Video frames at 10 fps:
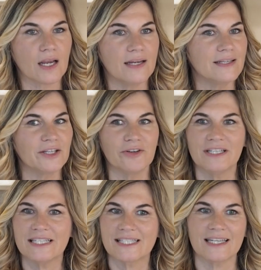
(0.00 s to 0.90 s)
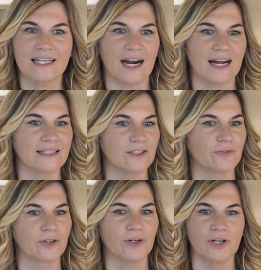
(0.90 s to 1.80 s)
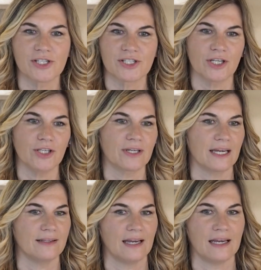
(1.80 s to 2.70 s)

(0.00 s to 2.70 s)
In the holistic garden, of course, you can